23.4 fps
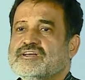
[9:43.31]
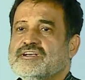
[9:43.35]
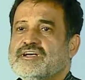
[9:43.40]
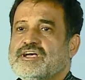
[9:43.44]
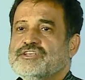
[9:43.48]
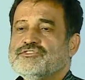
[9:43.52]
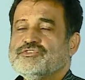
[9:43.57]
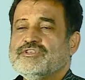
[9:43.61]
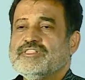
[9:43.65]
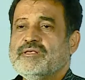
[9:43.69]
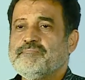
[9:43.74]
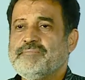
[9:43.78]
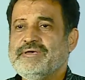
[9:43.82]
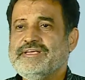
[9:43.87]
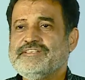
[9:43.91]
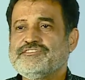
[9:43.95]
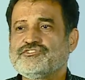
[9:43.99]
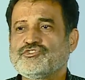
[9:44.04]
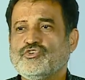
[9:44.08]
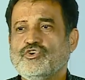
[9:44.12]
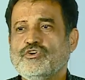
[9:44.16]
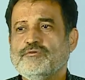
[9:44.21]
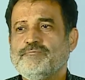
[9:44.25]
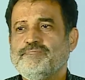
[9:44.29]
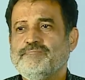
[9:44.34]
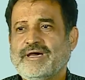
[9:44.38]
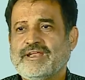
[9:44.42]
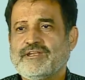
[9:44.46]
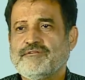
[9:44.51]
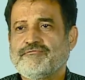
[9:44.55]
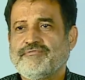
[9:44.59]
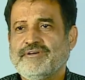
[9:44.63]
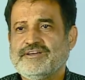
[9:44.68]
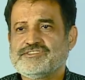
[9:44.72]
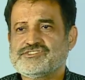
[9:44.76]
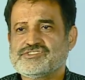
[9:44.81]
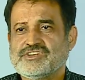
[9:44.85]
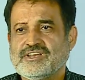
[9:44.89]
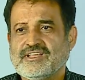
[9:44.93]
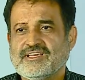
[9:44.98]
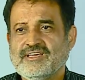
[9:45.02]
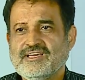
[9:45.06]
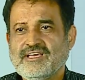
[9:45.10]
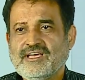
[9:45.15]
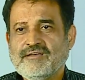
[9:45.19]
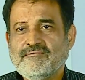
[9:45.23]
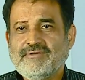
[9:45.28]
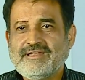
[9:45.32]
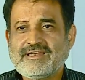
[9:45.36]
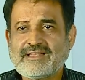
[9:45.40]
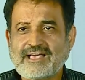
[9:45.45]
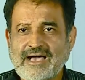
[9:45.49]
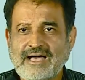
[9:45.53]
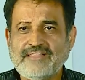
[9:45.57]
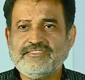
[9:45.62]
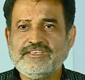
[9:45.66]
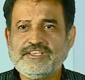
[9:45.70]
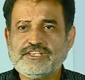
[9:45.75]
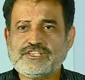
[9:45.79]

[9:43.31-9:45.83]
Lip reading: So the bespoke manufacturing. When Gandhi